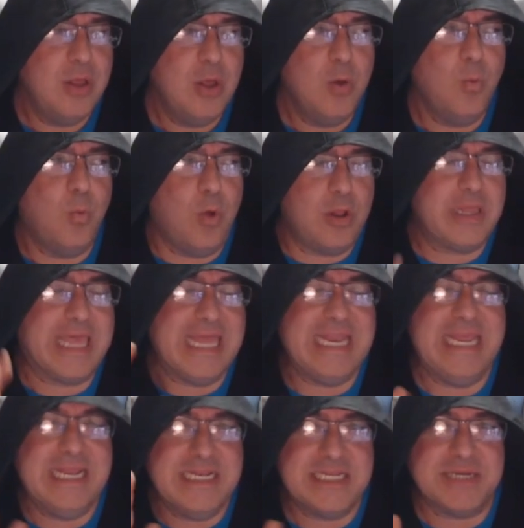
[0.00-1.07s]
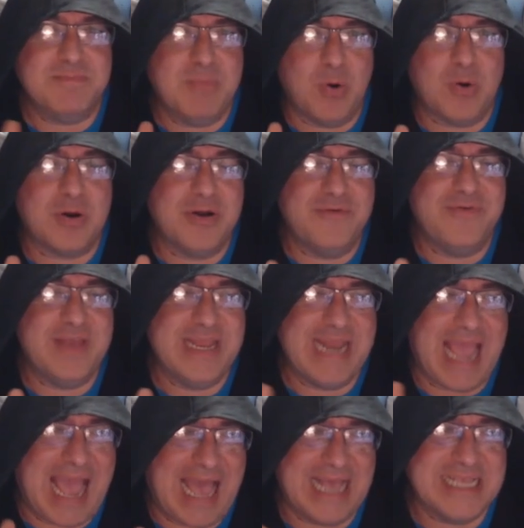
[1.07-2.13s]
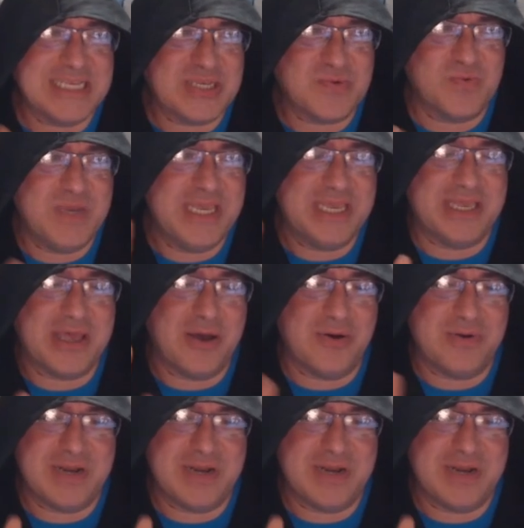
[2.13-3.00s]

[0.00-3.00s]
We'll get into more of it as we go, and